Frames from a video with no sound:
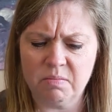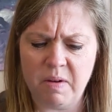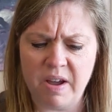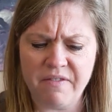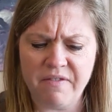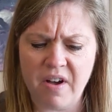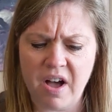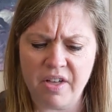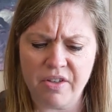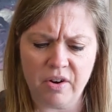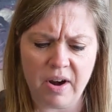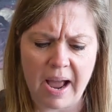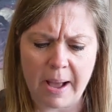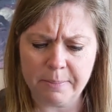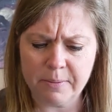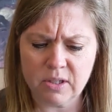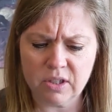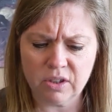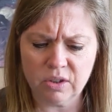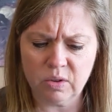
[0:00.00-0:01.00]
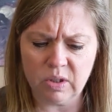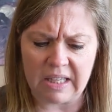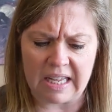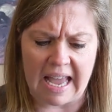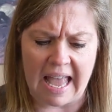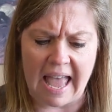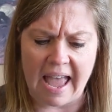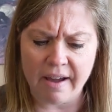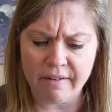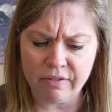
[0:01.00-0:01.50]
my father absolutely
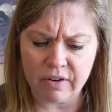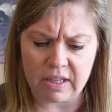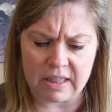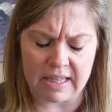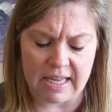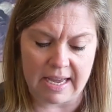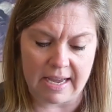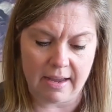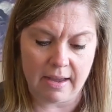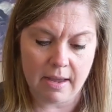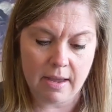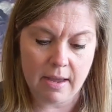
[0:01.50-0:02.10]
everything.